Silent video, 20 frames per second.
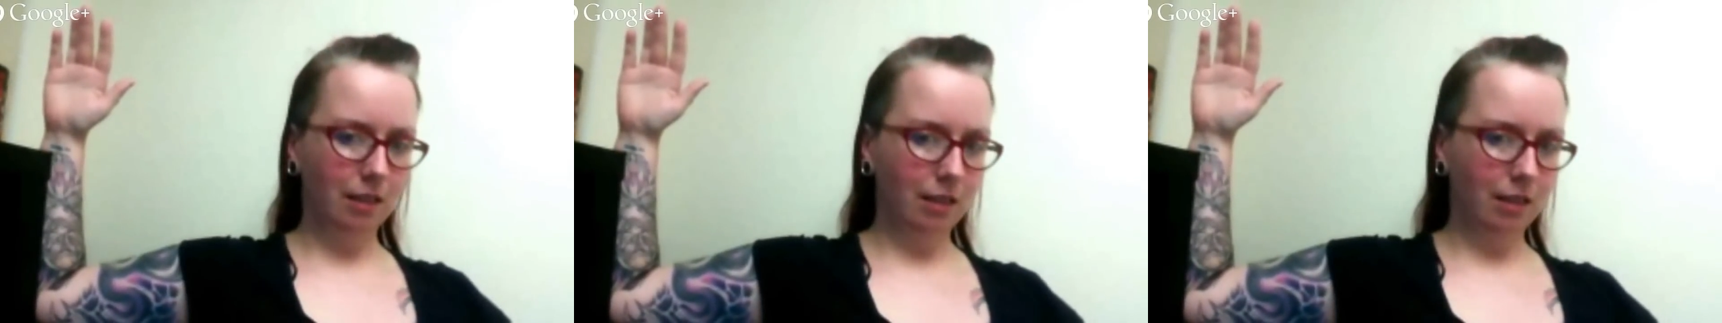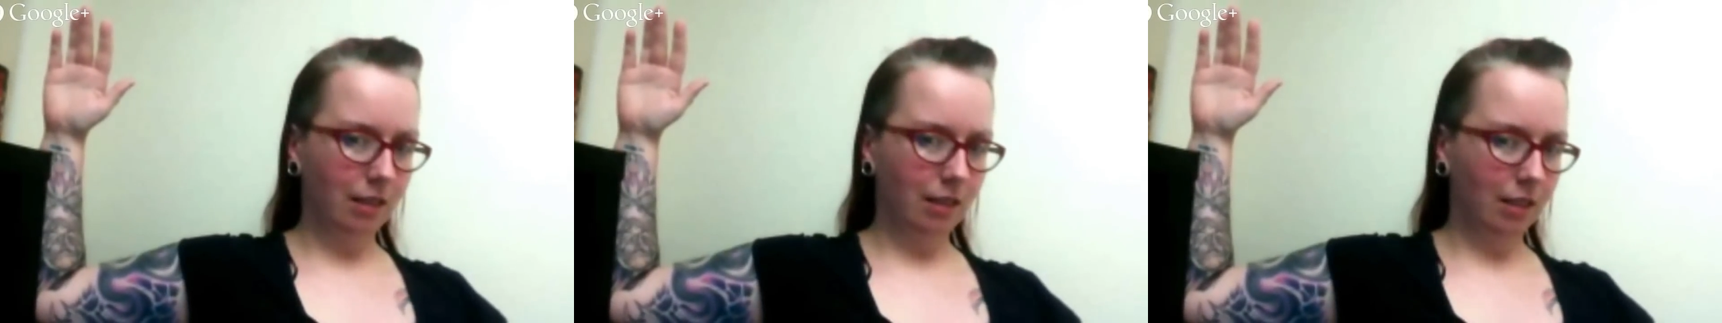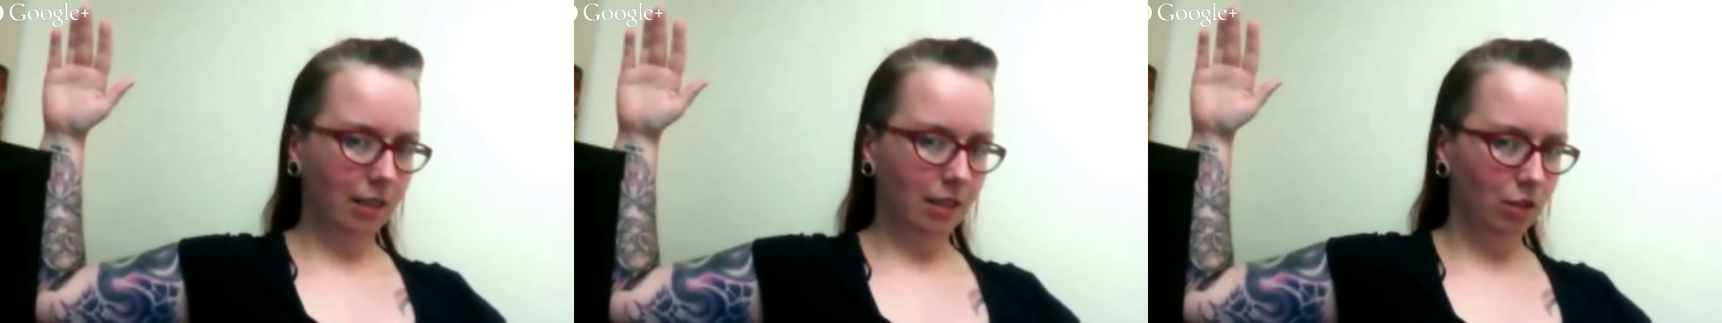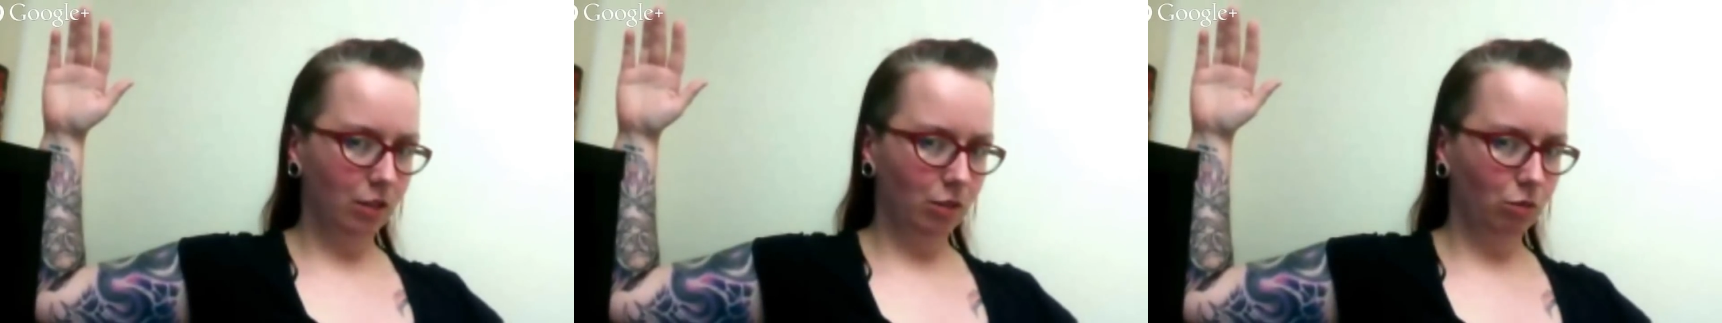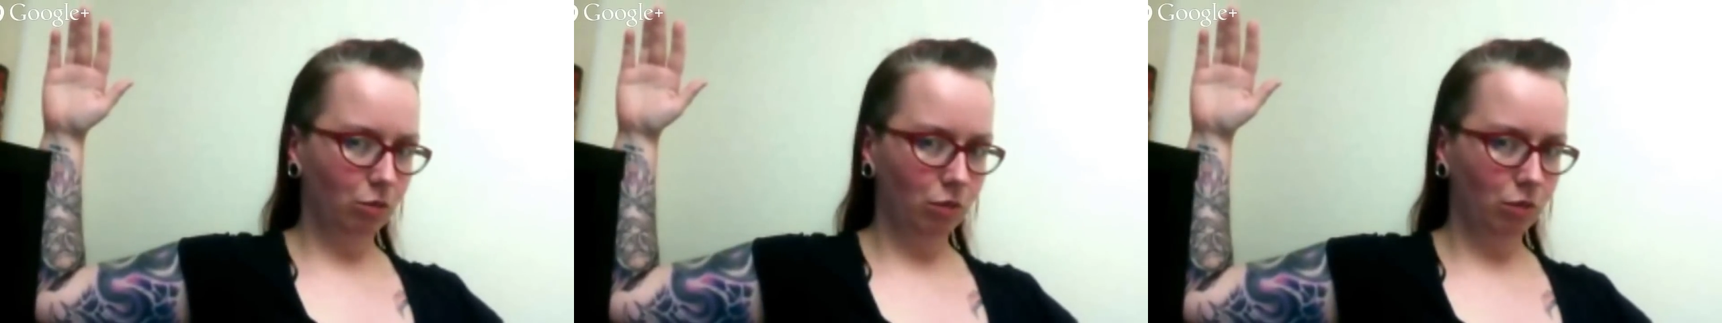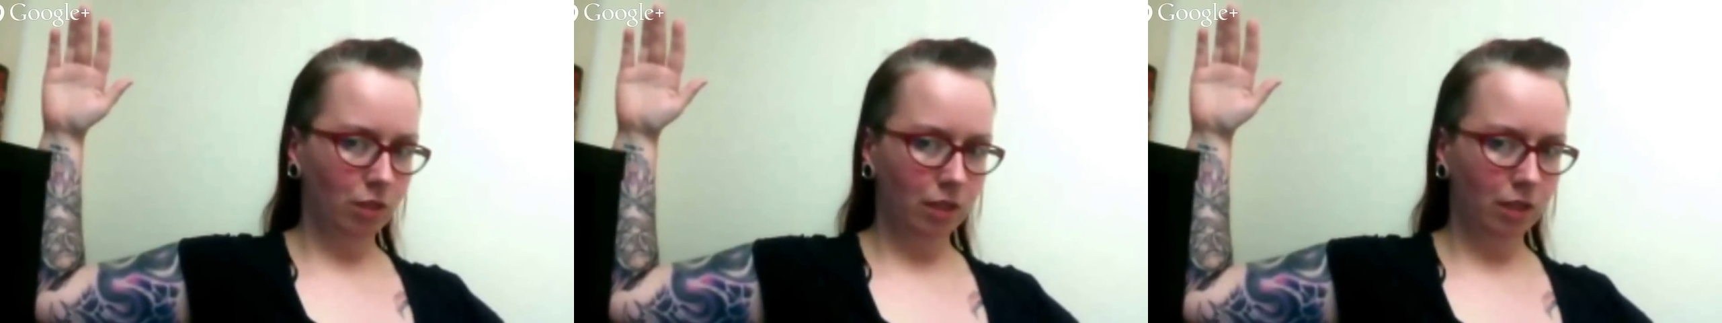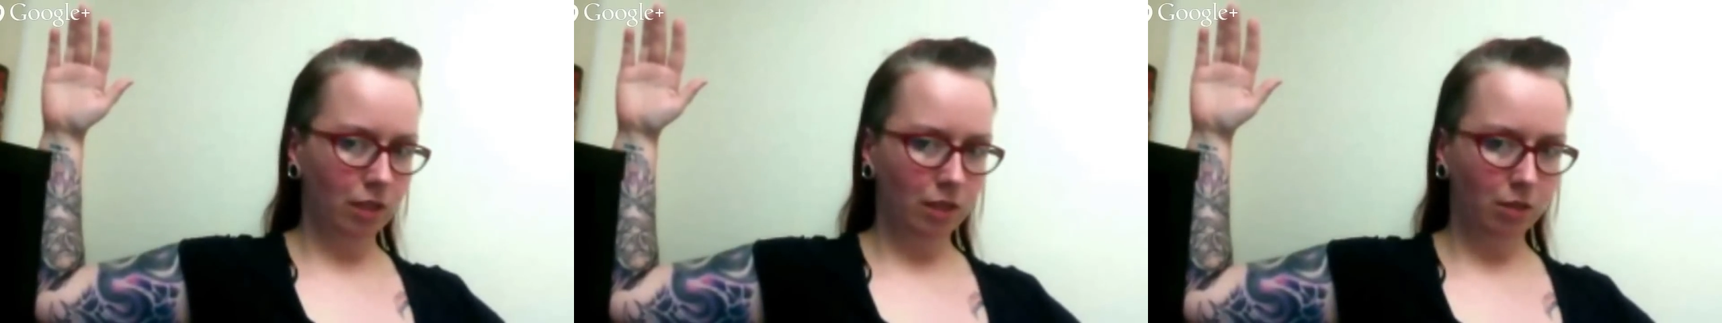then just
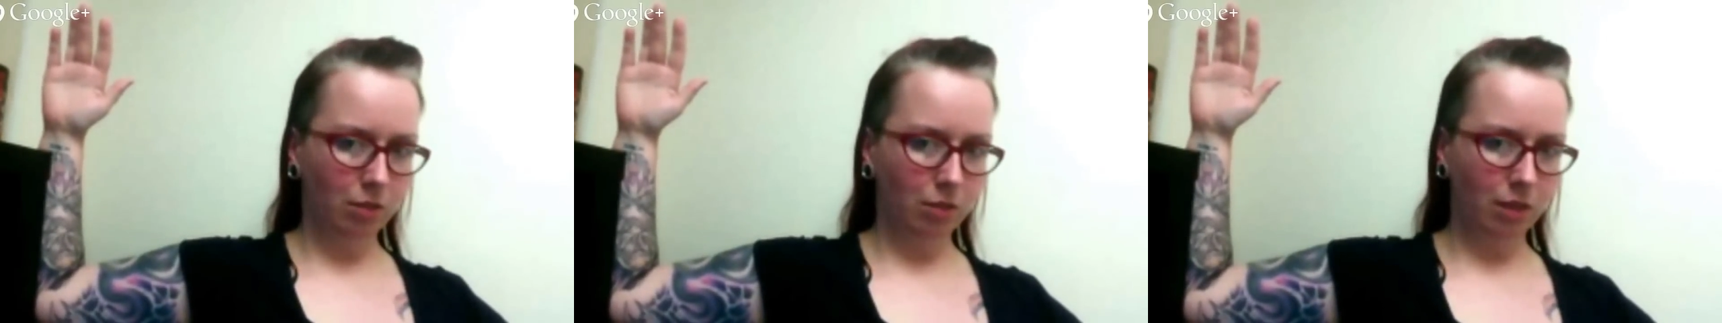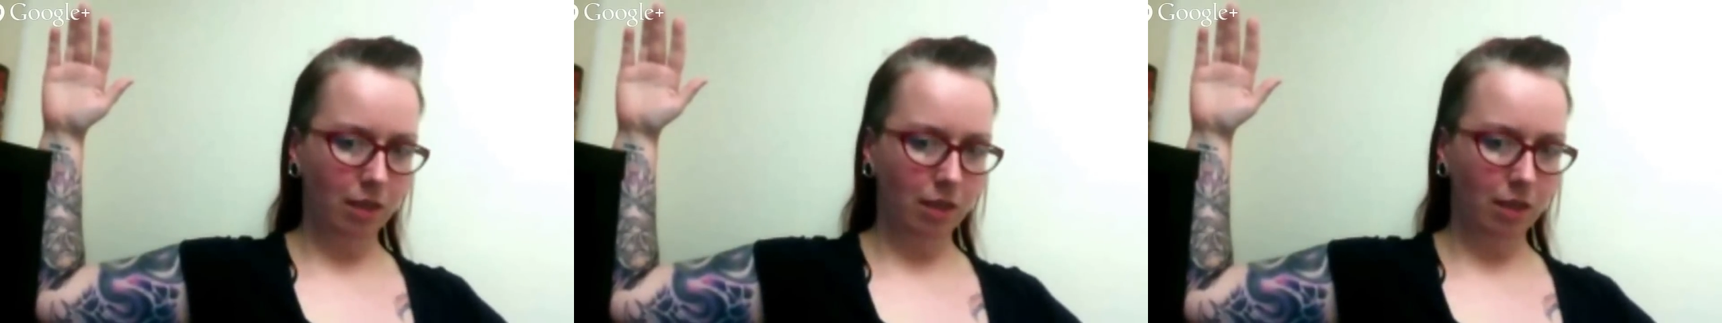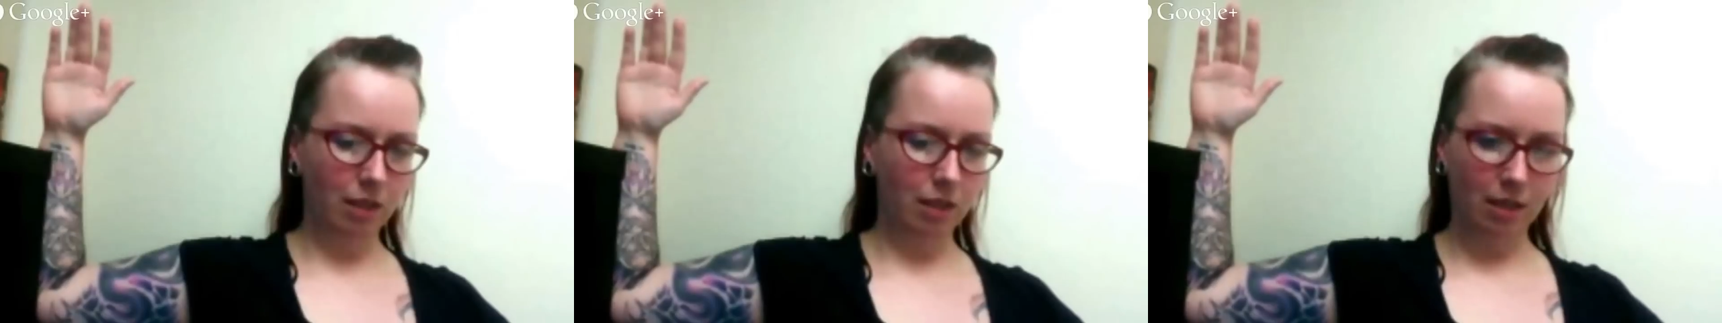rotate away.